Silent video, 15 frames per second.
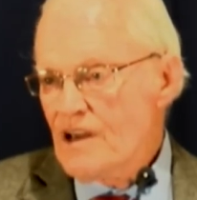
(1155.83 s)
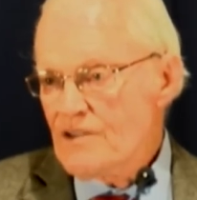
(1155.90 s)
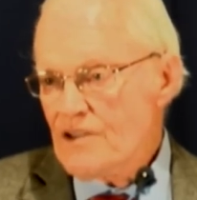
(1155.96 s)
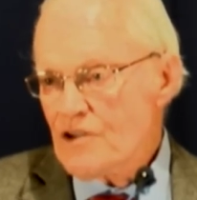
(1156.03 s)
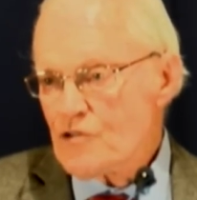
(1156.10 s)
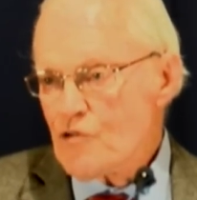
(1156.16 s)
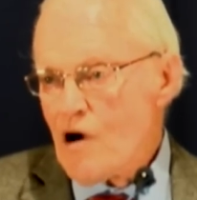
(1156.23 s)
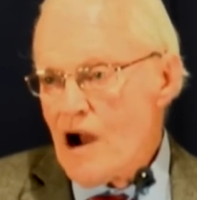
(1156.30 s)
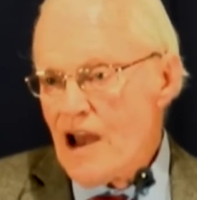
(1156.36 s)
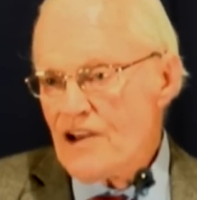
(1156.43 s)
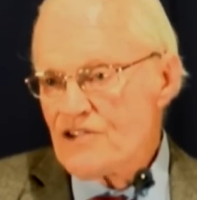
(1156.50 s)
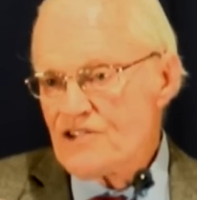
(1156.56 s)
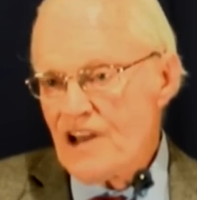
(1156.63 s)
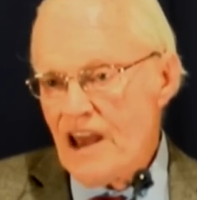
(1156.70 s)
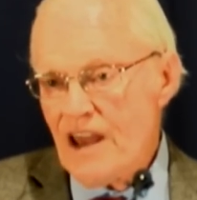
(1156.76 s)
that
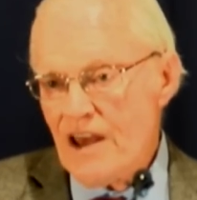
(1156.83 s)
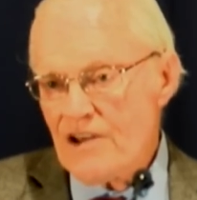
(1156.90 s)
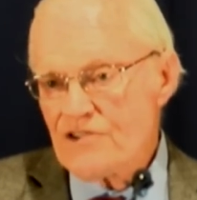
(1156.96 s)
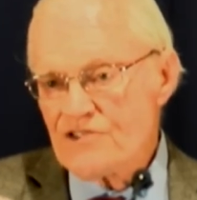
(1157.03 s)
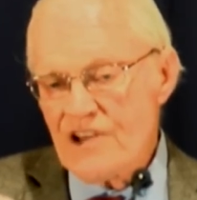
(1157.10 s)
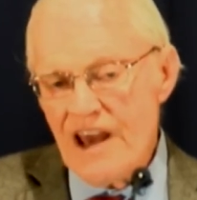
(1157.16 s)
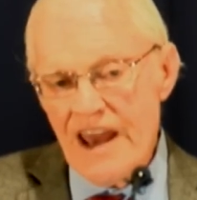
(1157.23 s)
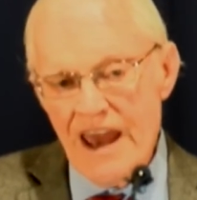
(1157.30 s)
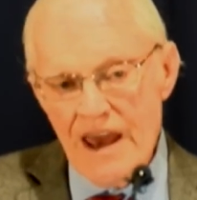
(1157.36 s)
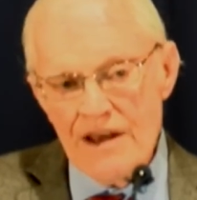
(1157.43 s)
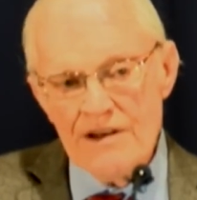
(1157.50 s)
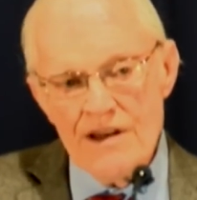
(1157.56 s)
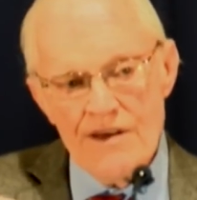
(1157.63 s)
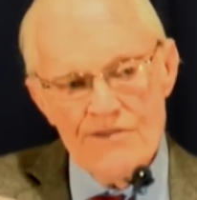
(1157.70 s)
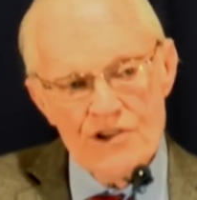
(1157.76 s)
Christ is the
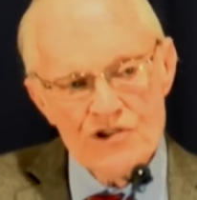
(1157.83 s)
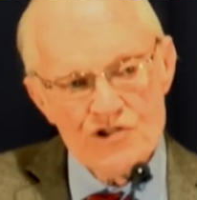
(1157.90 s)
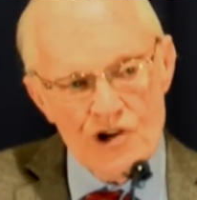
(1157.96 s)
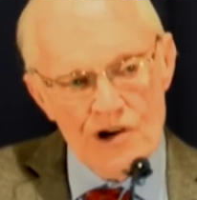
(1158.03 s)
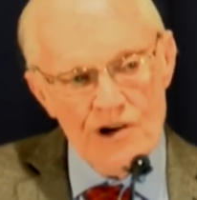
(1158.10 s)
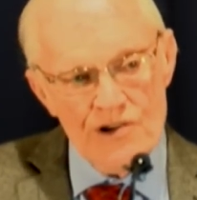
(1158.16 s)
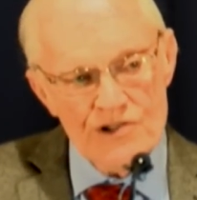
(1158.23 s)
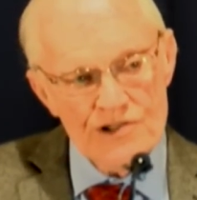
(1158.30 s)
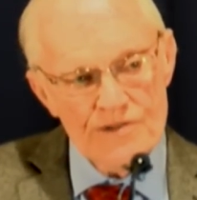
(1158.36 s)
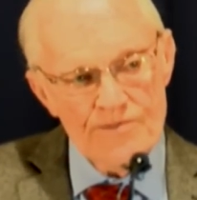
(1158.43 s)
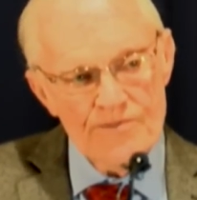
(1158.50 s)
head of the church.